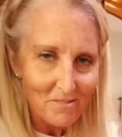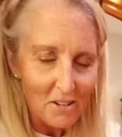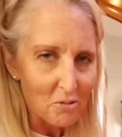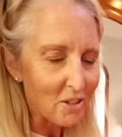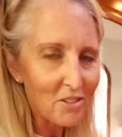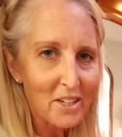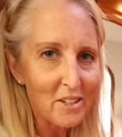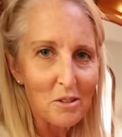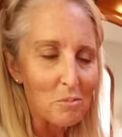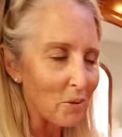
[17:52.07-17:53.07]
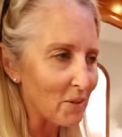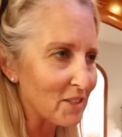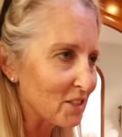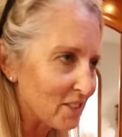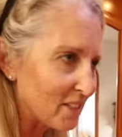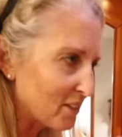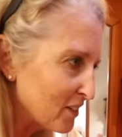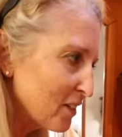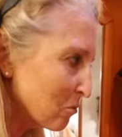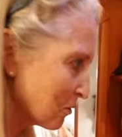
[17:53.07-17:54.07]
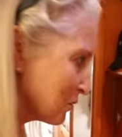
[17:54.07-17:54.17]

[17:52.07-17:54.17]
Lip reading: If we ever get a new boat, I just need a little more